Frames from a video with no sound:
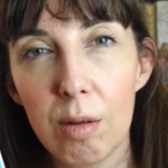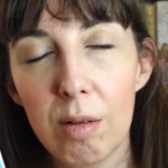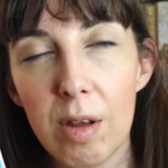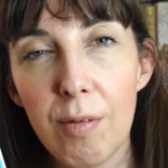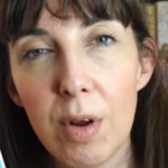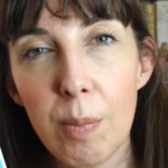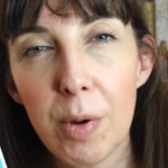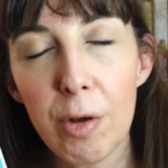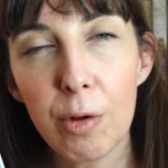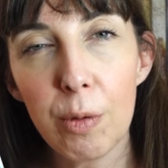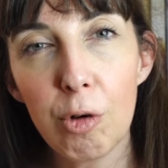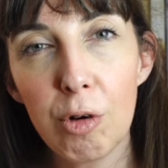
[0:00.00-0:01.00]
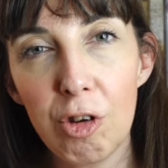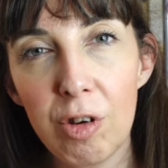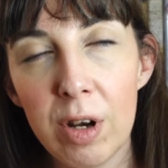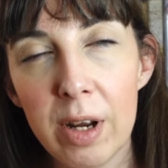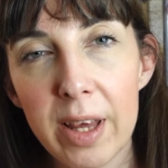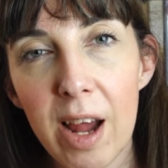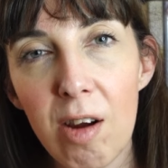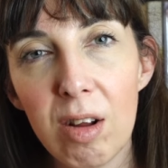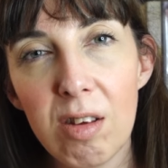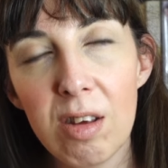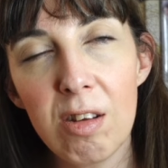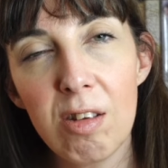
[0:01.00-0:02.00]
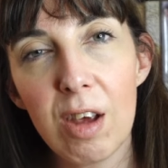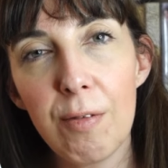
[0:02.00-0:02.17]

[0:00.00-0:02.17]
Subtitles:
definitely both Christian characters.